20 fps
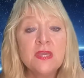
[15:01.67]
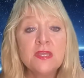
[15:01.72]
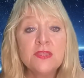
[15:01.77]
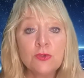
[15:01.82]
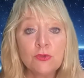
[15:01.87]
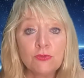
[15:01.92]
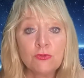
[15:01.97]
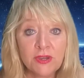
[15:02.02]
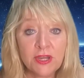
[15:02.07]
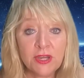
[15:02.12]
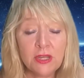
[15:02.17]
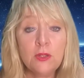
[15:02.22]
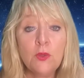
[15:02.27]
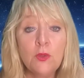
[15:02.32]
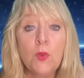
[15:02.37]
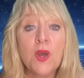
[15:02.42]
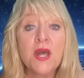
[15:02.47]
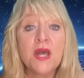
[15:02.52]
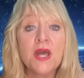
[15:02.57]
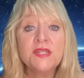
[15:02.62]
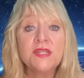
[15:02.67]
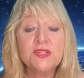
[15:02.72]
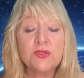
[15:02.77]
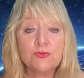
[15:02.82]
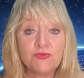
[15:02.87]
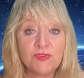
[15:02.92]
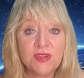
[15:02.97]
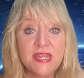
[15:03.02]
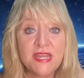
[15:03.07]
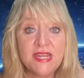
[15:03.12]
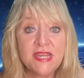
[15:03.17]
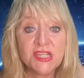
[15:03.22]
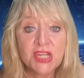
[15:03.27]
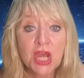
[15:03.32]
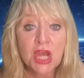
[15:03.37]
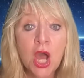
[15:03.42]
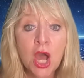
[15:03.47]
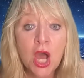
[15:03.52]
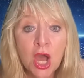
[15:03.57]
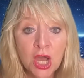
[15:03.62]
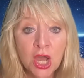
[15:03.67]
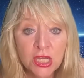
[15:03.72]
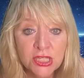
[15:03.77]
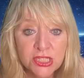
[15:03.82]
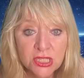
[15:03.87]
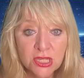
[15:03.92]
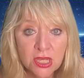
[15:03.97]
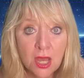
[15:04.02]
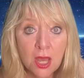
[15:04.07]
The real word retard